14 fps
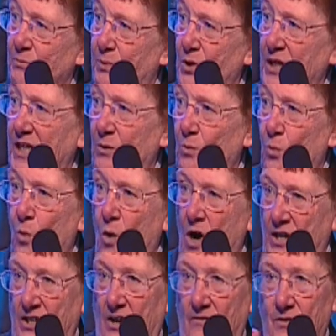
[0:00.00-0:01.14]
you're putting
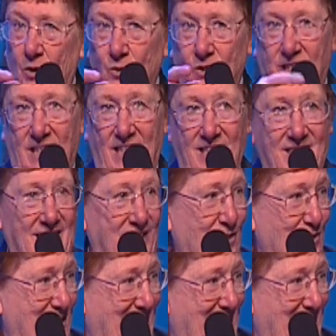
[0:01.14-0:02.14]
one of those things in your